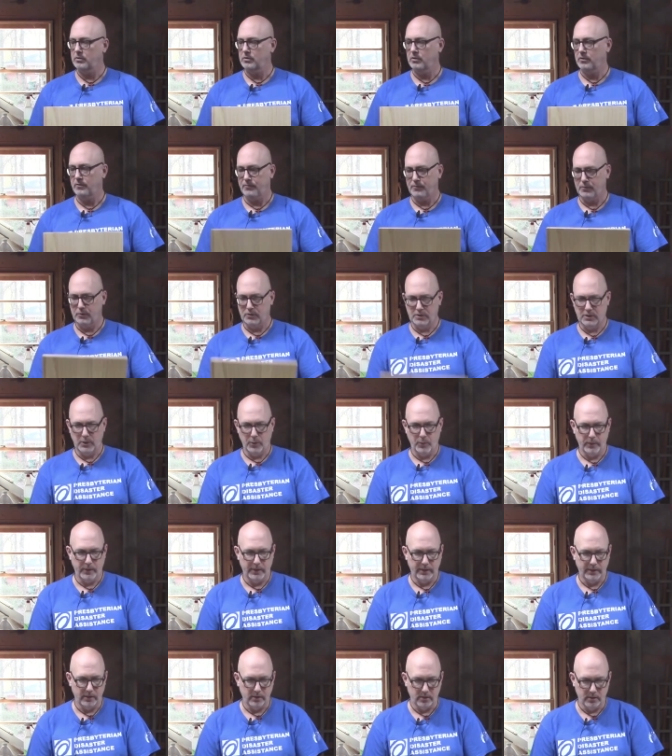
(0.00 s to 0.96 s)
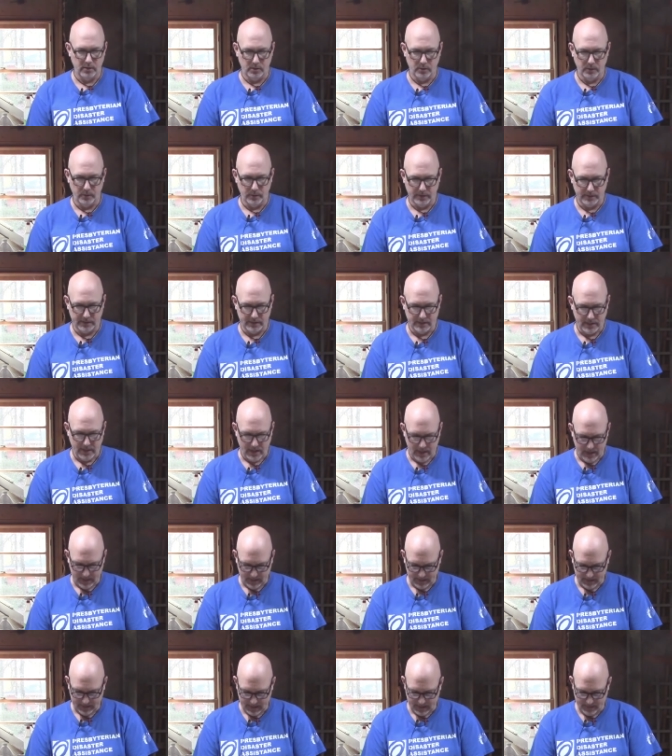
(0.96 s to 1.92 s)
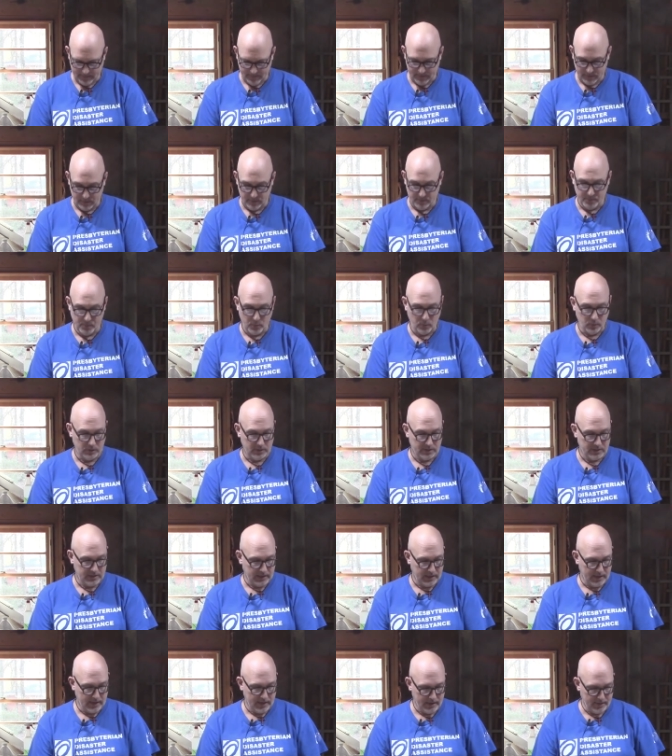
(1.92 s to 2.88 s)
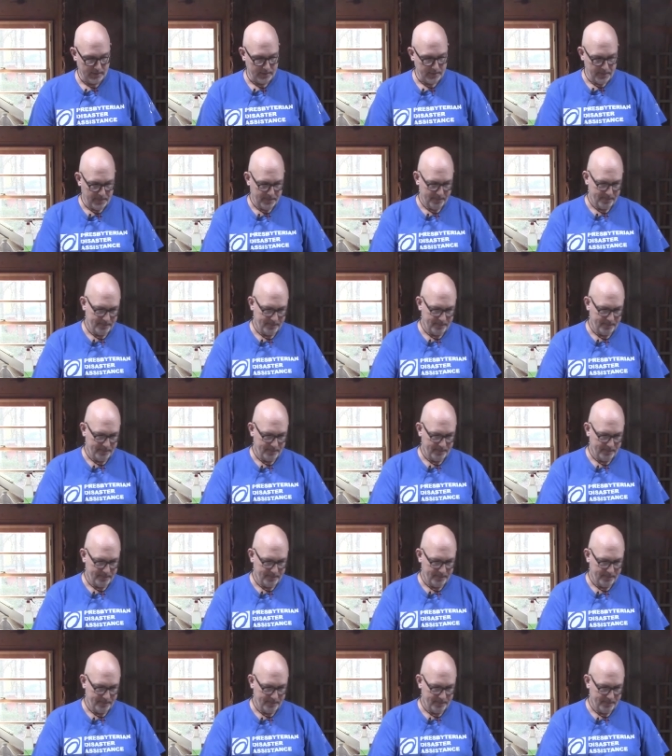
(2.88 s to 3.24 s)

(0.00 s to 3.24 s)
So the first thing we need to do is tape these boards together.